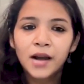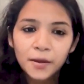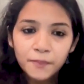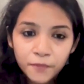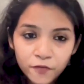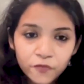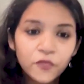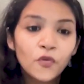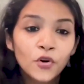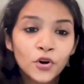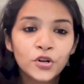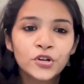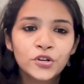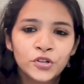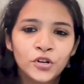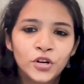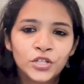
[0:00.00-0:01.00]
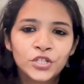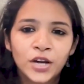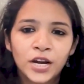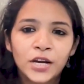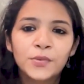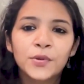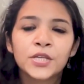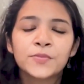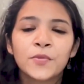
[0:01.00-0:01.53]
are before your
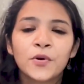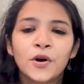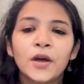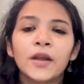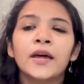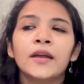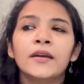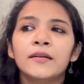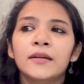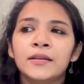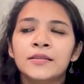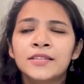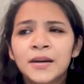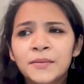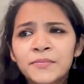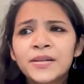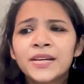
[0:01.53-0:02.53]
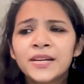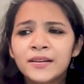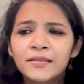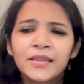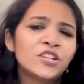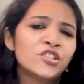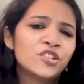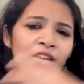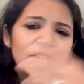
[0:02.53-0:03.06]
child was born, and someday
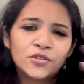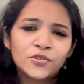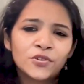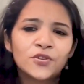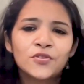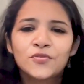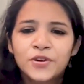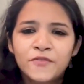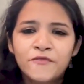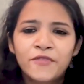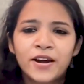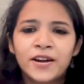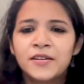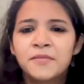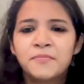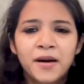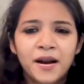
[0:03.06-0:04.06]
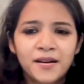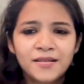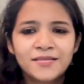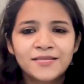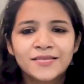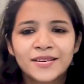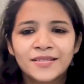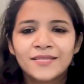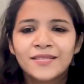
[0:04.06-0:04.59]
that child's going to go and find a partner
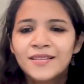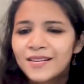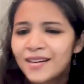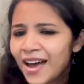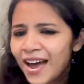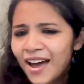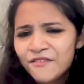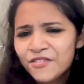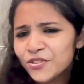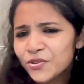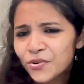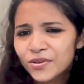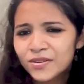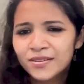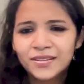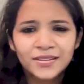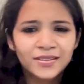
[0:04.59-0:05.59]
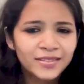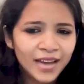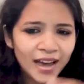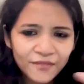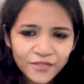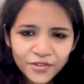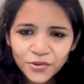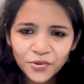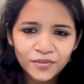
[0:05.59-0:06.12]
and have his own kids, have
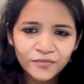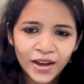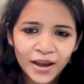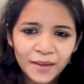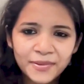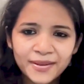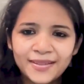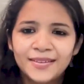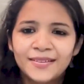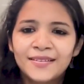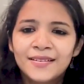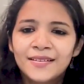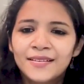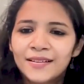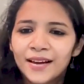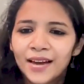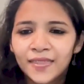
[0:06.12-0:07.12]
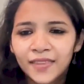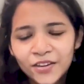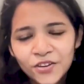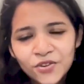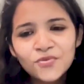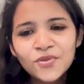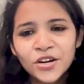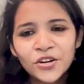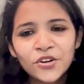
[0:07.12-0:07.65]
his own family, and then
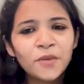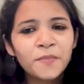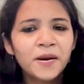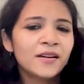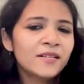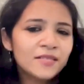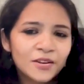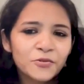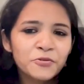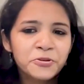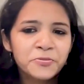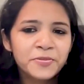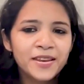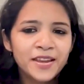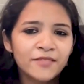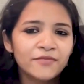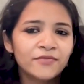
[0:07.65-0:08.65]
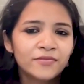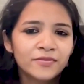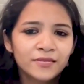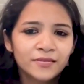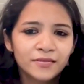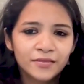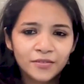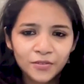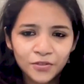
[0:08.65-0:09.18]
you and your partner are going to be left
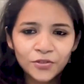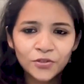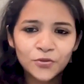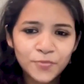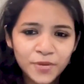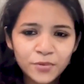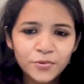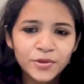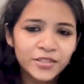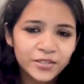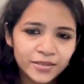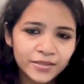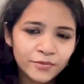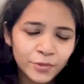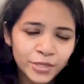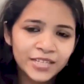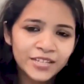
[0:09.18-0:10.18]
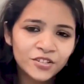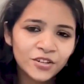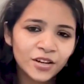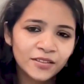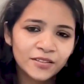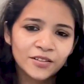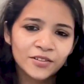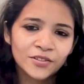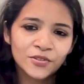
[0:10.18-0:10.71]
to be with each
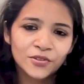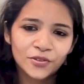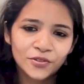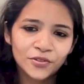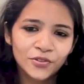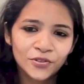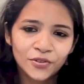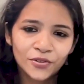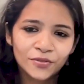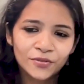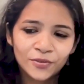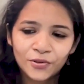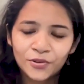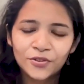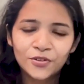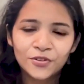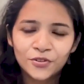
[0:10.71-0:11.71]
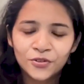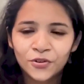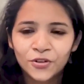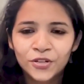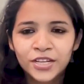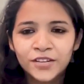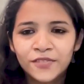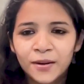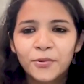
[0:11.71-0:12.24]
other. So
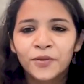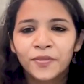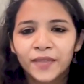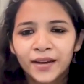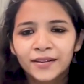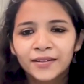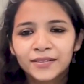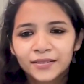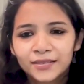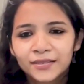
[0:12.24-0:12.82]
don't give up on that.